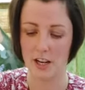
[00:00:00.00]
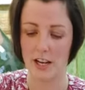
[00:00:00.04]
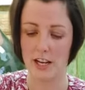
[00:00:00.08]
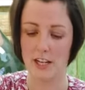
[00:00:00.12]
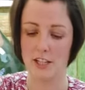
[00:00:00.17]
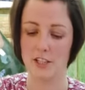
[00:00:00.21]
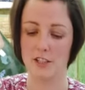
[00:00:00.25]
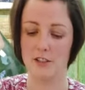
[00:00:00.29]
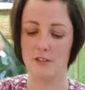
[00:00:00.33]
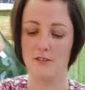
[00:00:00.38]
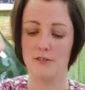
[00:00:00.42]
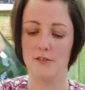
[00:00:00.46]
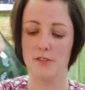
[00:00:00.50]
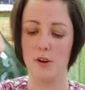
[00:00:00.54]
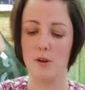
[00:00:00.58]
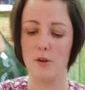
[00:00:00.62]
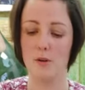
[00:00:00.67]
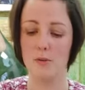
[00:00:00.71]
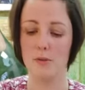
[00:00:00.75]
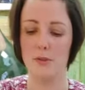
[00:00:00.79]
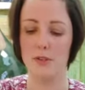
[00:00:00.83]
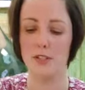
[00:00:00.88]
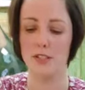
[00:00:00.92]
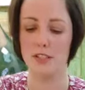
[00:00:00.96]
is to
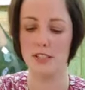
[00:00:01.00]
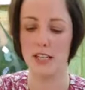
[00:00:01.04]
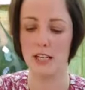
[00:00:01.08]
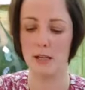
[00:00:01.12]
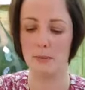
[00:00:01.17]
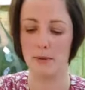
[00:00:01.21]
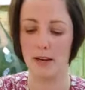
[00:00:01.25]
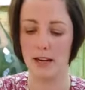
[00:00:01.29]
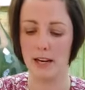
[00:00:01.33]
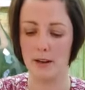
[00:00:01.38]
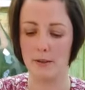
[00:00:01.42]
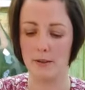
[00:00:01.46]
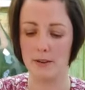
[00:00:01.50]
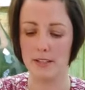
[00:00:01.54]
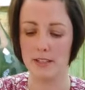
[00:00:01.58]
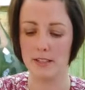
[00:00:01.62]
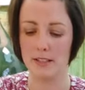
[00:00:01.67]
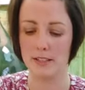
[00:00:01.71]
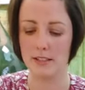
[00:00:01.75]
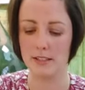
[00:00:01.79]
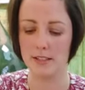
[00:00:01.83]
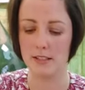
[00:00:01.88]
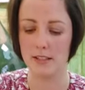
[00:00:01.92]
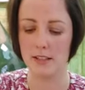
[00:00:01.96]
fold the seam
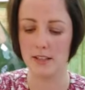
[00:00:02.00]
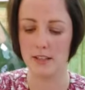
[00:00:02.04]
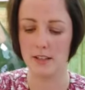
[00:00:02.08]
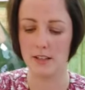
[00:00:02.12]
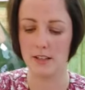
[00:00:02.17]
allowance